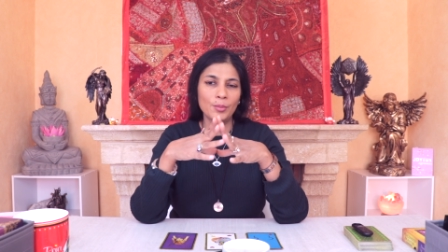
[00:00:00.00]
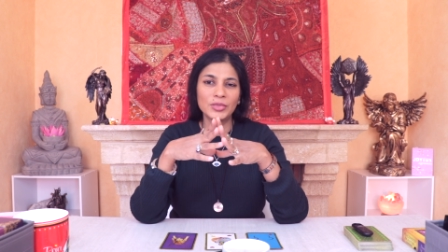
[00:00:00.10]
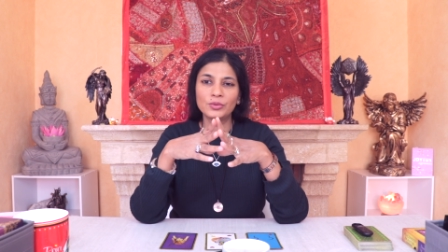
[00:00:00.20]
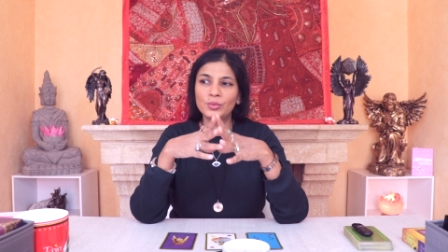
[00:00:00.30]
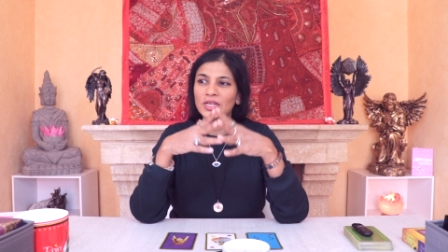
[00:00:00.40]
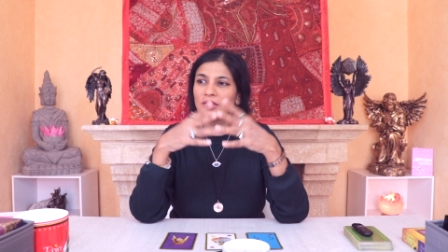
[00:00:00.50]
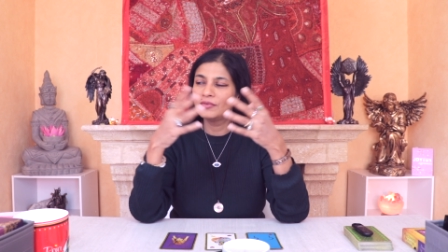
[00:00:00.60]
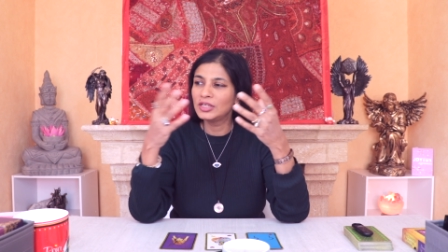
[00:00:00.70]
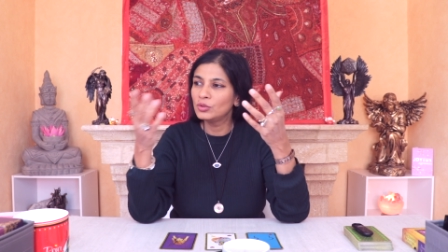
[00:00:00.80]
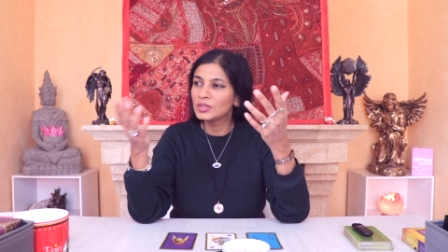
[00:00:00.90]
but the way
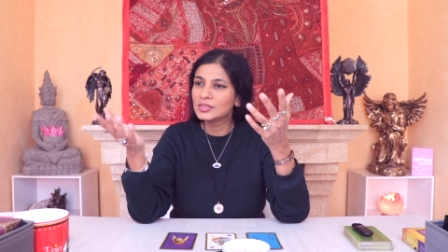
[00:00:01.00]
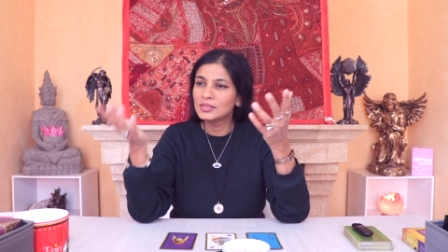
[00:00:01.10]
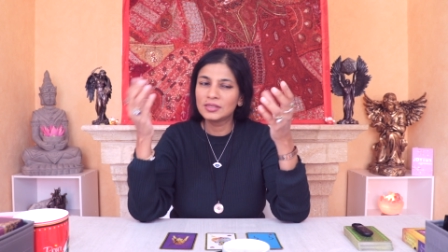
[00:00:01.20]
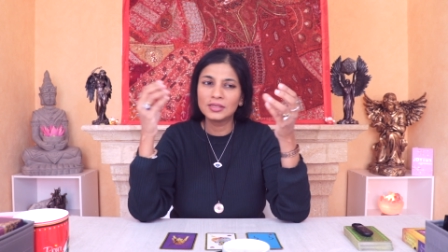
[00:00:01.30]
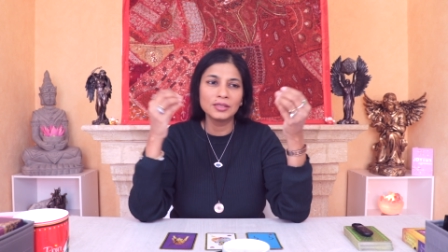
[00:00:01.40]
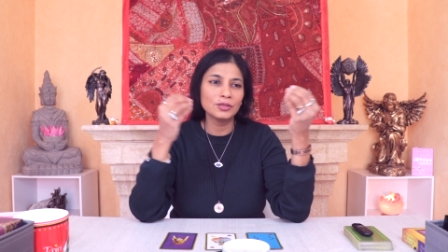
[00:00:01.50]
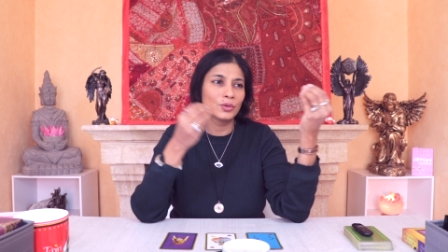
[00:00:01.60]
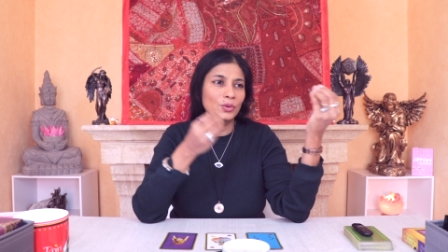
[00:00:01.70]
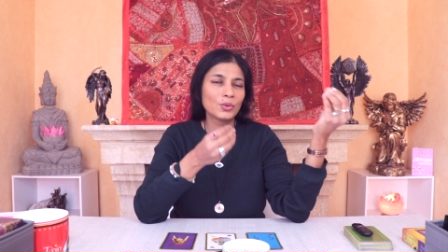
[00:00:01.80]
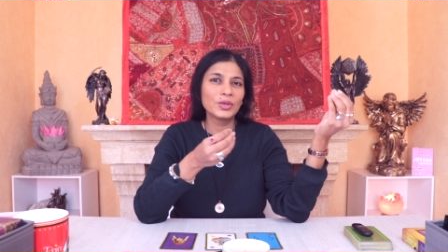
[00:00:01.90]
when you're sitting,
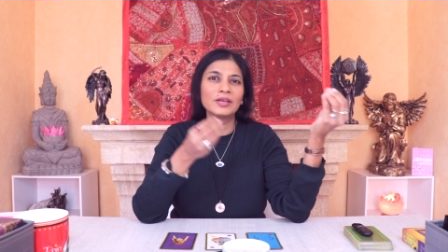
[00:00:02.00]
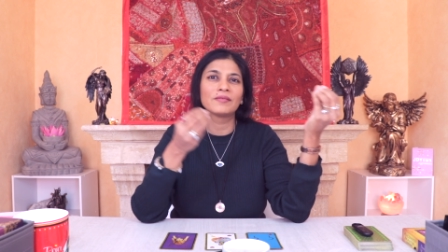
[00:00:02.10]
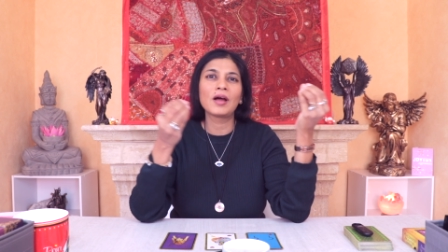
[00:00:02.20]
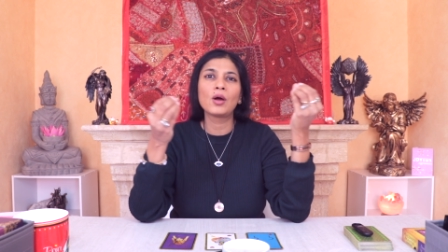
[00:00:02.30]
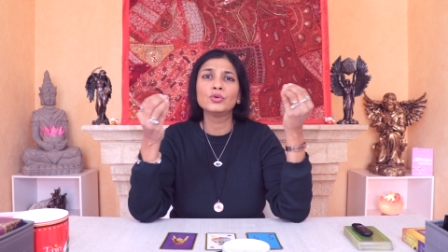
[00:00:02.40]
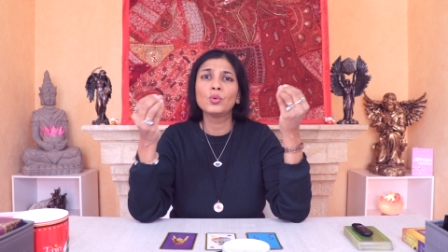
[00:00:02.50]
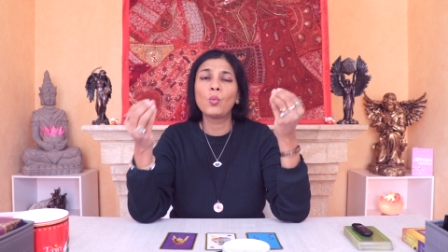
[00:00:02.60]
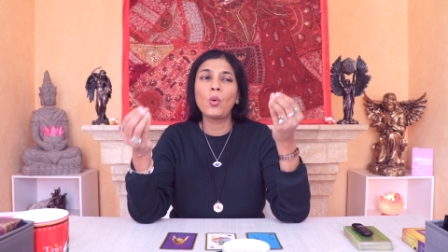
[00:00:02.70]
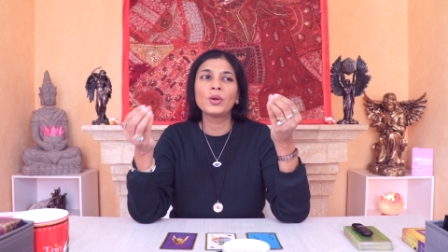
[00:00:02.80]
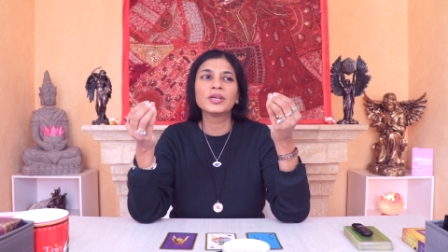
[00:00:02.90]
you're going around, you're
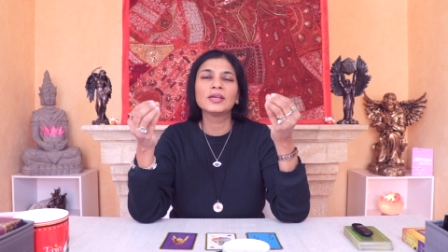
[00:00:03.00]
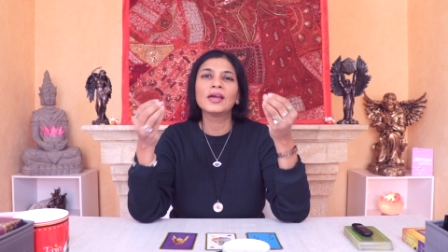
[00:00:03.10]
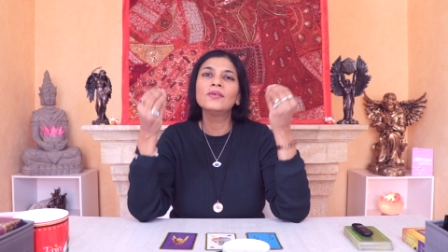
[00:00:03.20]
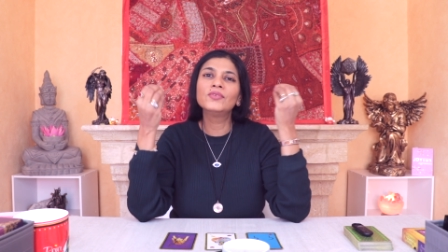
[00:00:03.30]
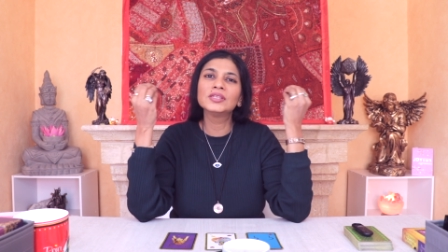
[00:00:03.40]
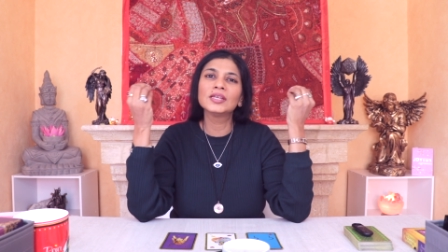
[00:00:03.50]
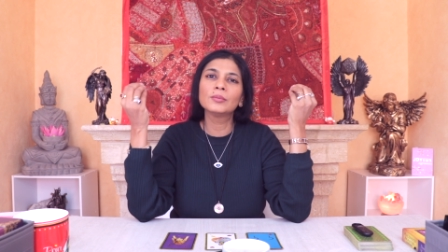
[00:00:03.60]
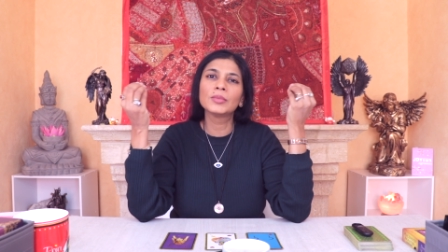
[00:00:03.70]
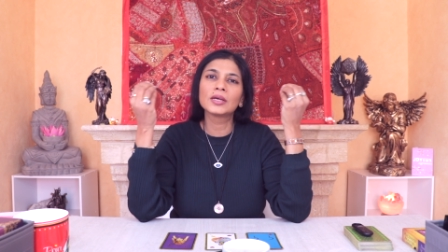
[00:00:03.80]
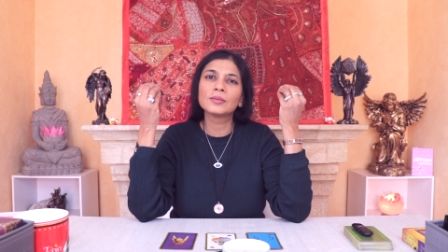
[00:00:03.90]
walking,
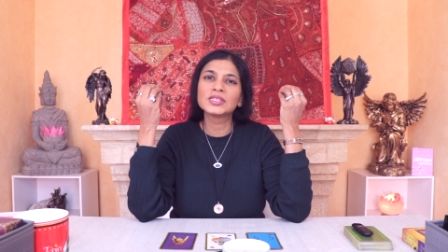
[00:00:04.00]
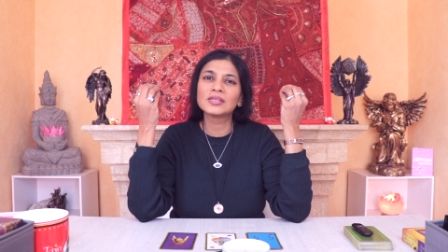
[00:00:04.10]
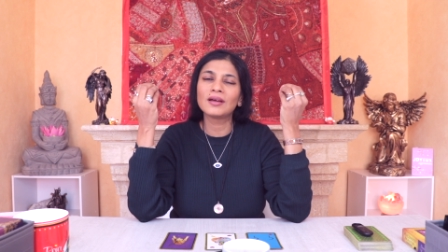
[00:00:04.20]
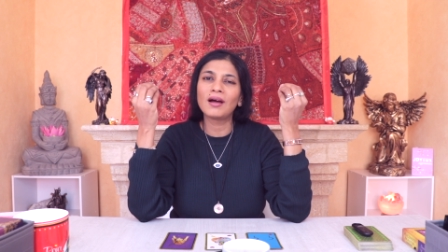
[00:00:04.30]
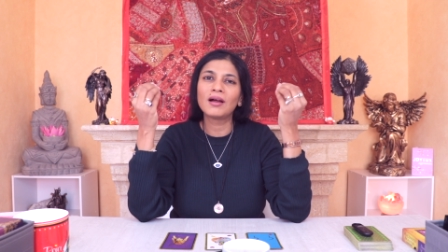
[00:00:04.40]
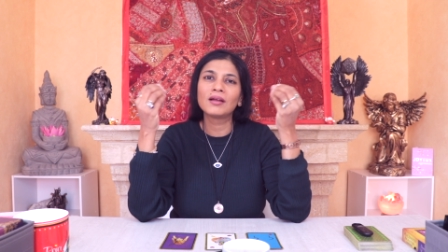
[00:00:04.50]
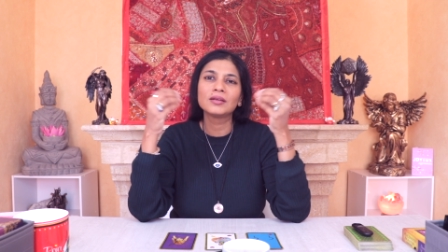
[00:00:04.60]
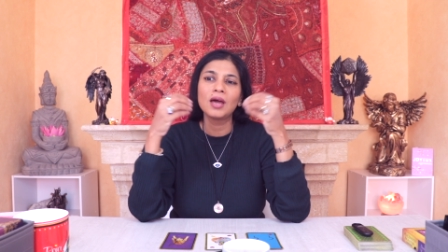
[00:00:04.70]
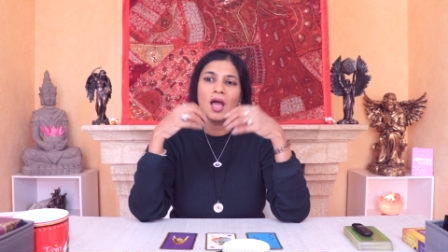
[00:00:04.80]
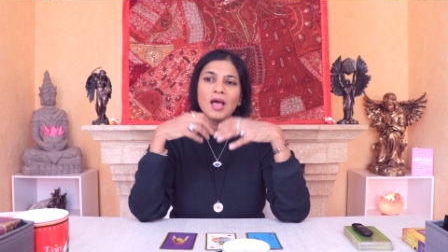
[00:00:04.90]
everything becomes an
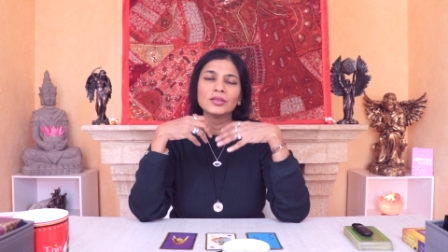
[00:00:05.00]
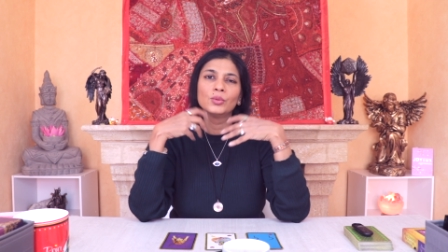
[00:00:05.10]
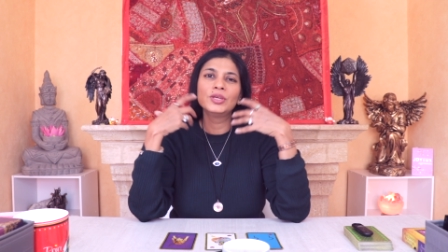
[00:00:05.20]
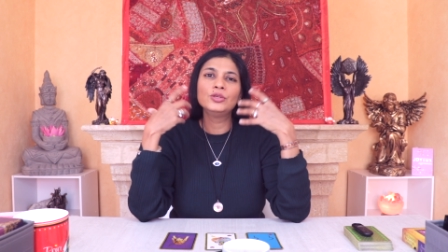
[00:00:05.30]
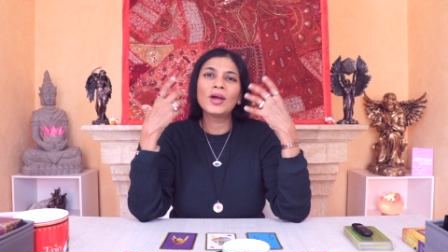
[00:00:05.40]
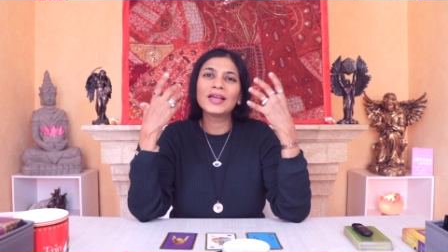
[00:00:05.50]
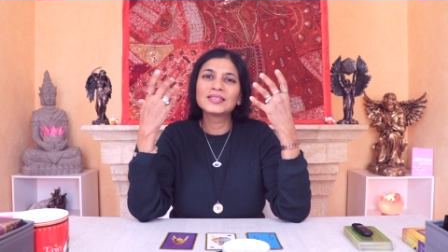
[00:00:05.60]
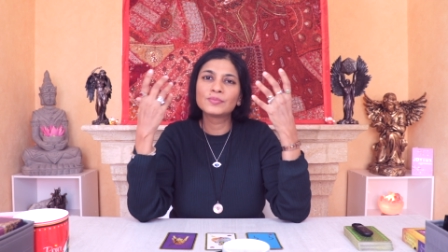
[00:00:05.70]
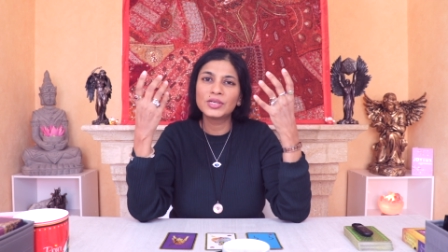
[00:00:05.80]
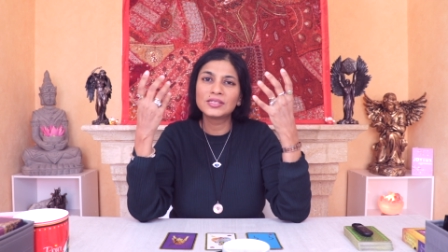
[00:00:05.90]
art. The way you're
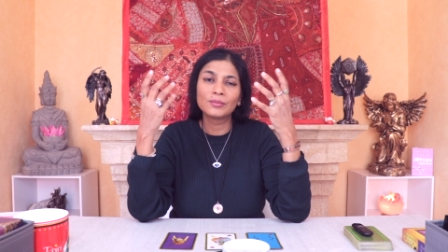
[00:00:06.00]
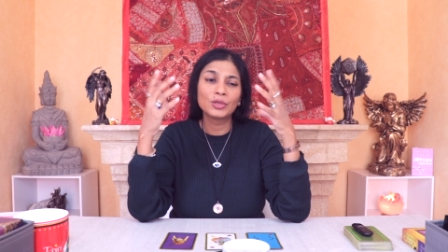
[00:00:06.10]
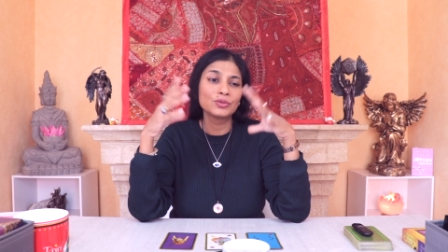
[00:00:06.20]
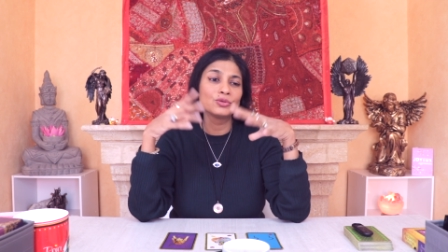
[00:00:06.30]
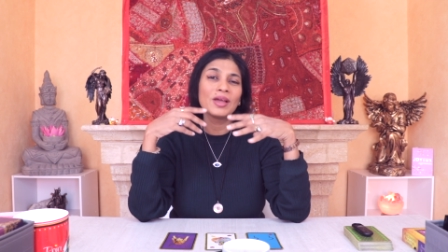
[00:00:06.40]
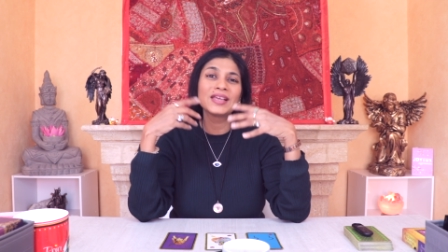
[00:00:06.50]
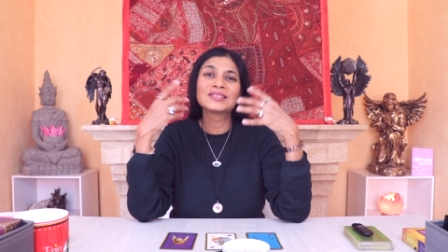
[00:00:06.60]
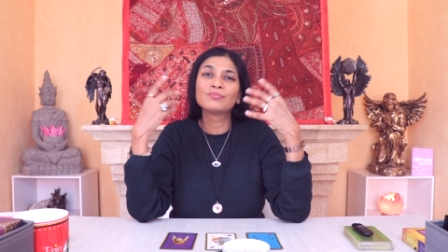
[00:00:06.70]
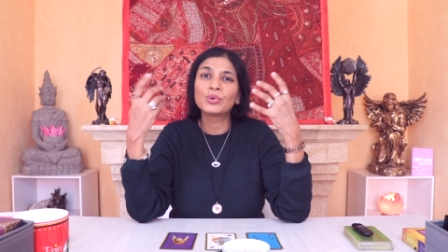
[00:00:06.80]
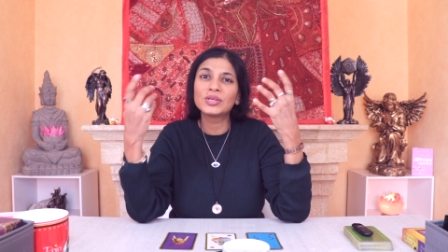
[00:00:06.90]
expressing, because you're
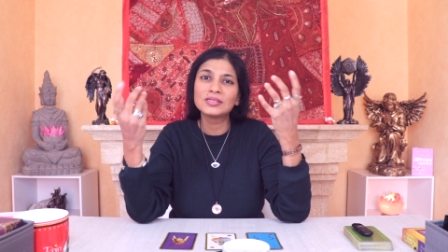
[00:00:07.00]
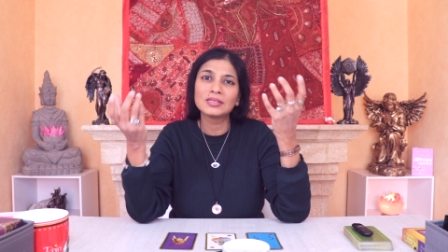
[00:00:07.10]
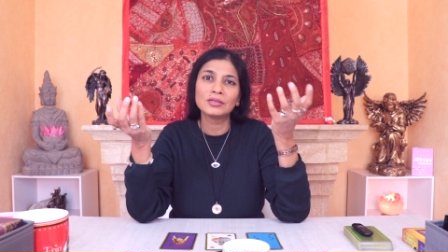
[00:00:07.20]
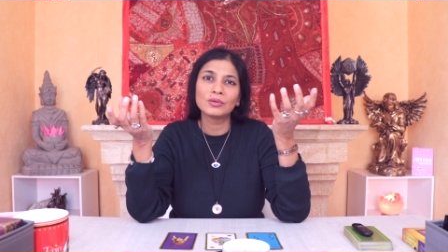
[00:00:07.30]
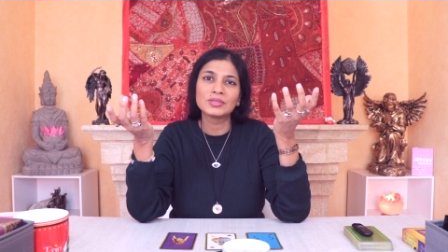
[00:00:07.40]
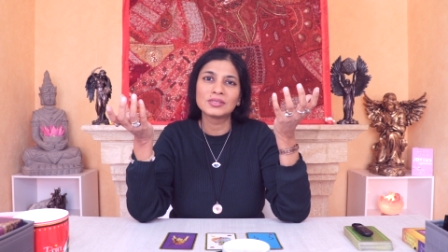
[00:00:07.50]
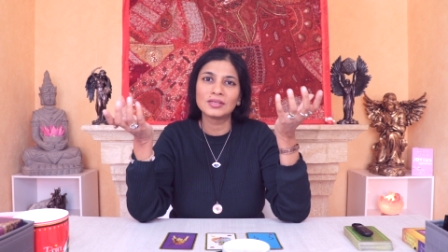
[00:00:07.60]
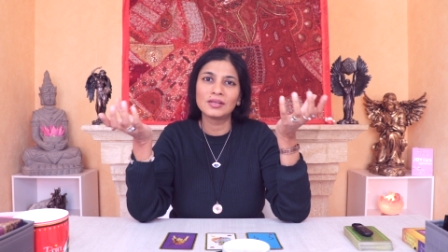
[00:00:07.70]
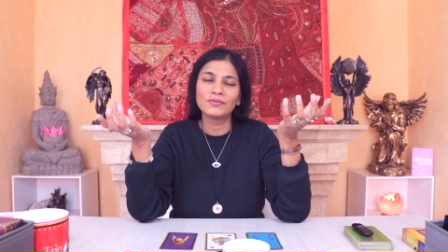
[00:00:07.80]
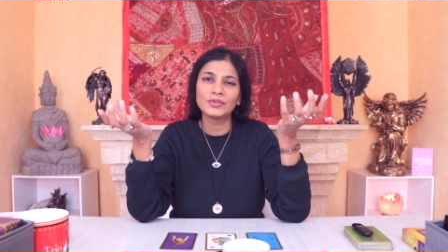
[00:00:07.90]
expressing
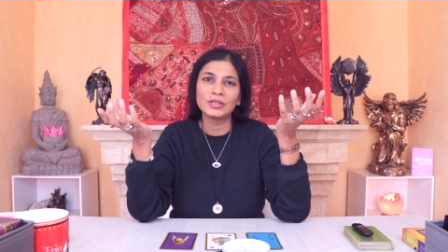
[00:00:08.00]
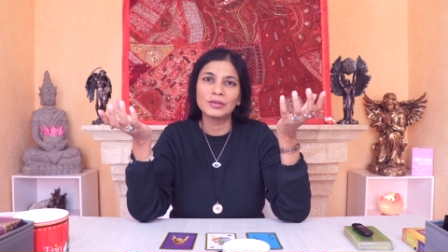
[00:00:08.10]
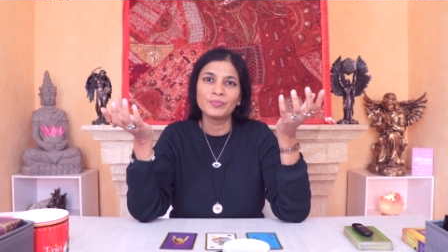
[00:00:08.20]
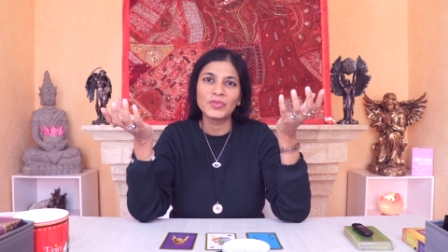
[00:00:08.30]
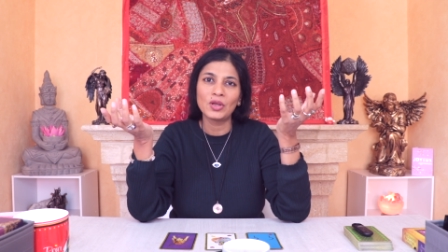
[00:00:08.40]
yourself here.